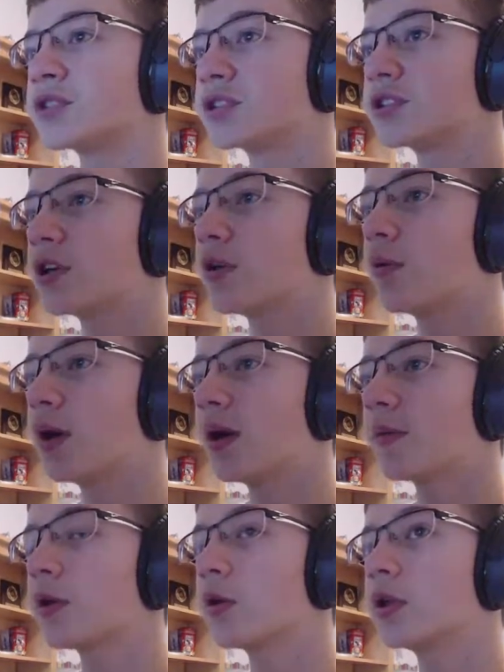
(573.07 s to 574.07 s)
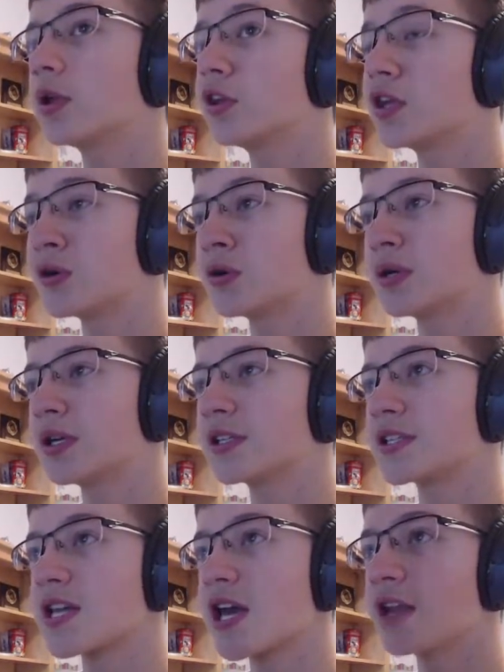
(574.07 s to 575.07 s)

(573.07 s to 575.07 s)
So what I'm going to do is,